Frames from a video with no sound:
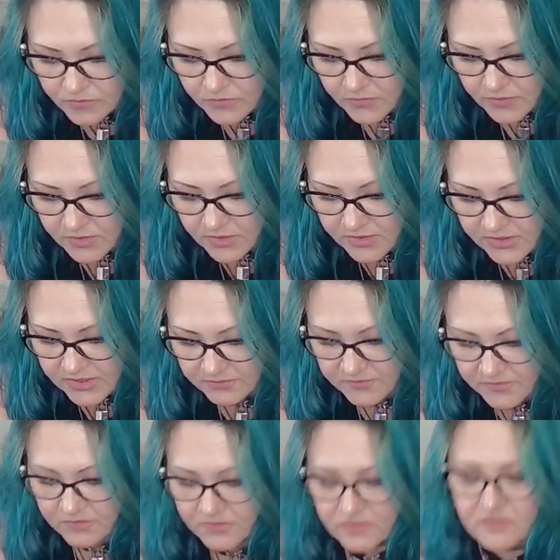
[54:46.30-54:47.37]
gonna keep
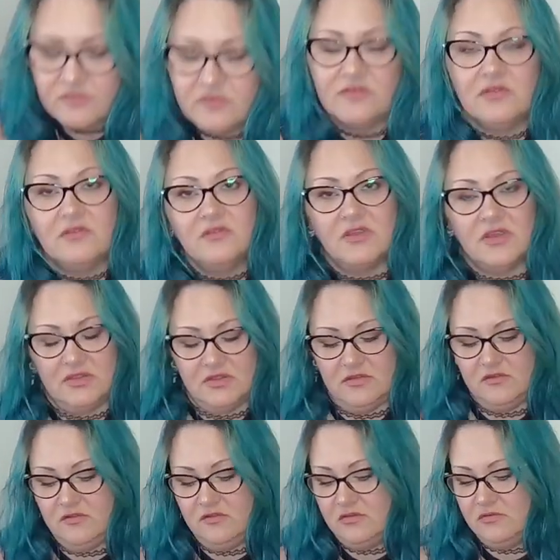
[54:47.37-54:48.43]
doing skills like
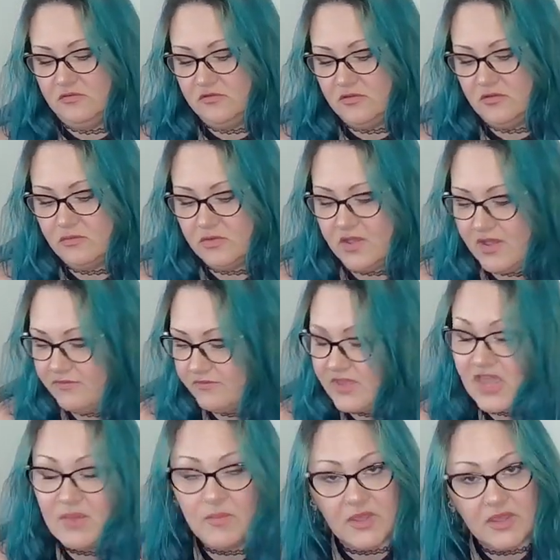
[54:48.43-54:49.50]
this too. So we'll have
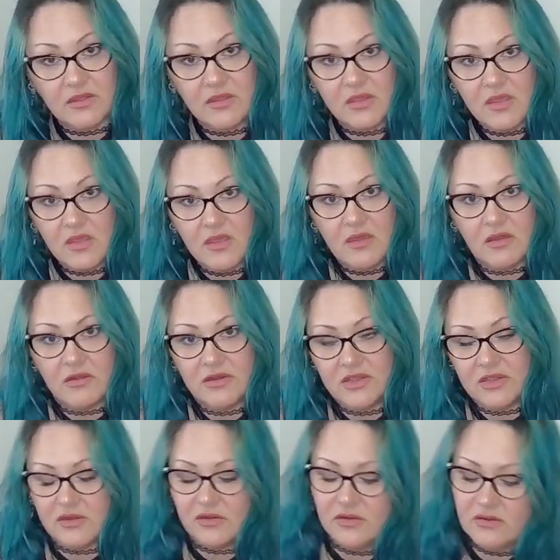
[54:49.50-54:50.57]
gaming on
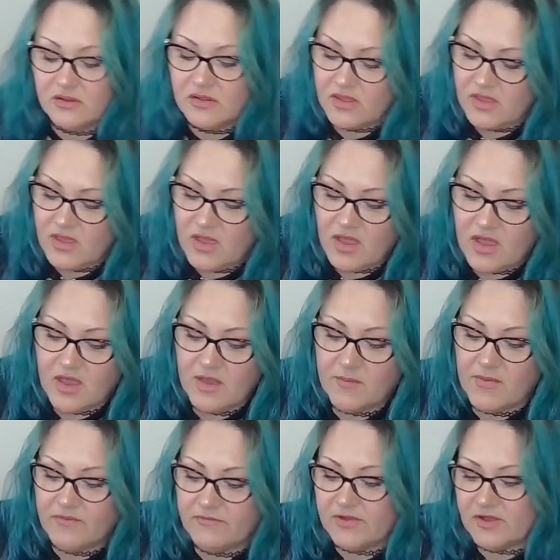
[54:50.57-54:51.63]
here.
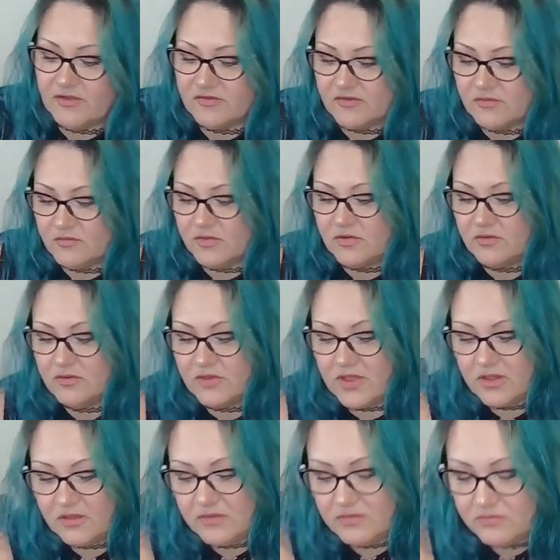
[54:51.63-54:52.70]
I've got some little
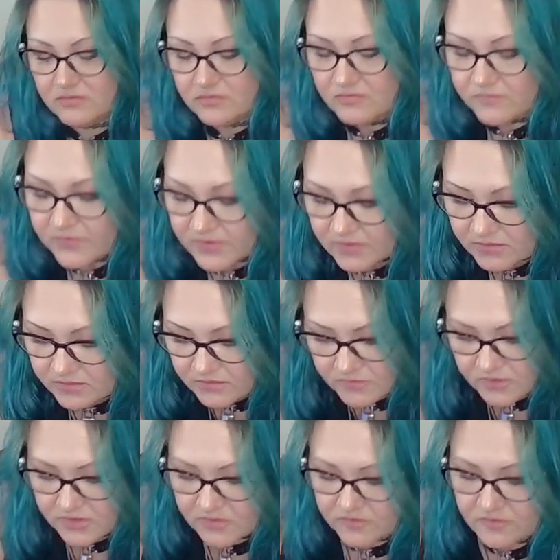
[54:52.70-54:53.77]
like videos
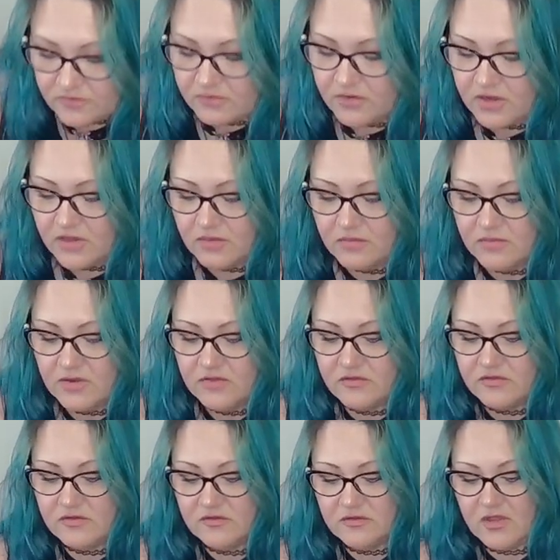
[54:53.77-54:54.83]
on Instagram, and it's
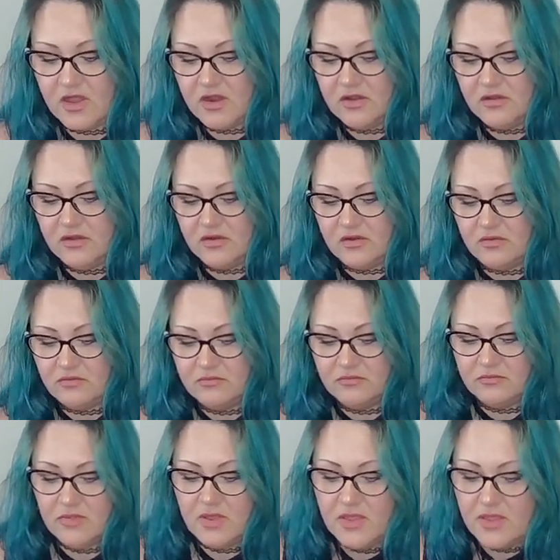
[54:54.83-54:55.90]
just kind of, you know,
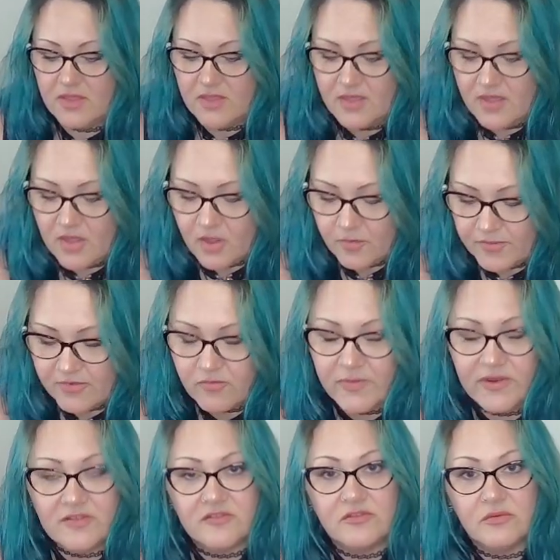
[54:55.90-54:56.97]
hope
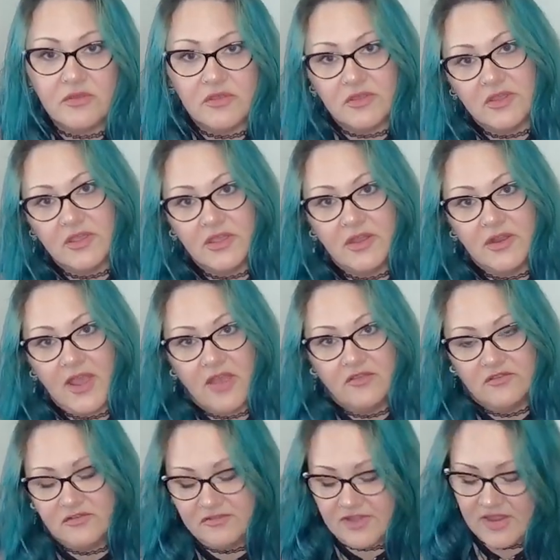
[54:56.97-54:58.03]
everybody's doing good. How's
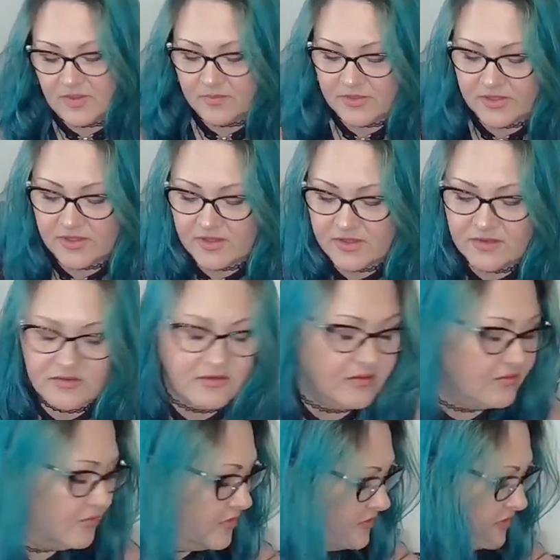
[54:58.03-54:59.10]
your day been?
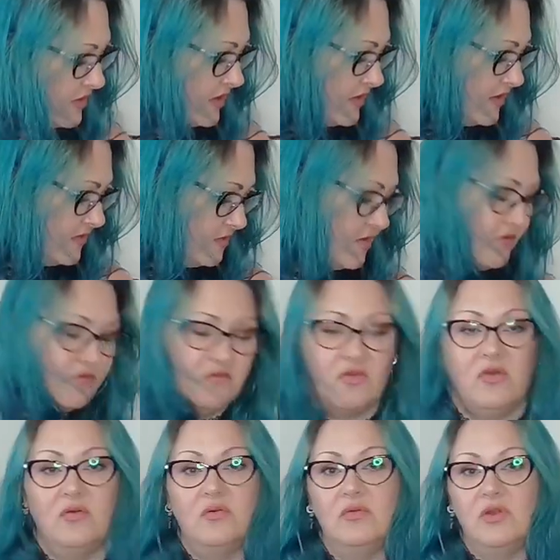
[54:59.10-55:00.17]
Once again, that's my
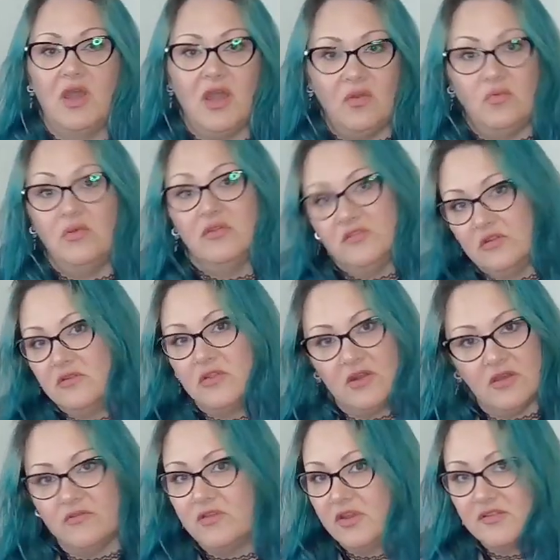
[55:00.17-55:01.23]
phone. I will turn that
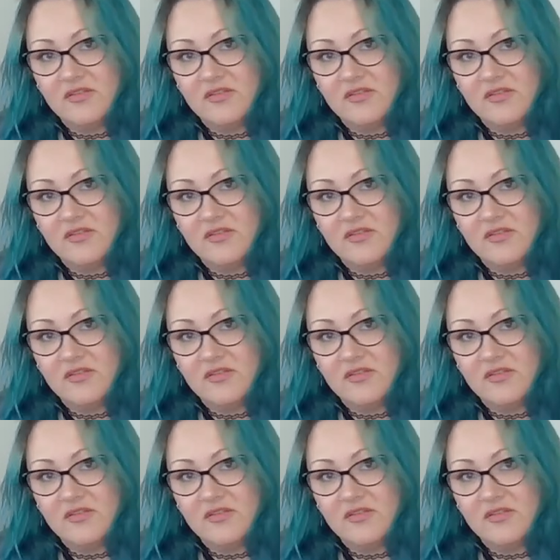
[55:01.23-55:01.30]
off next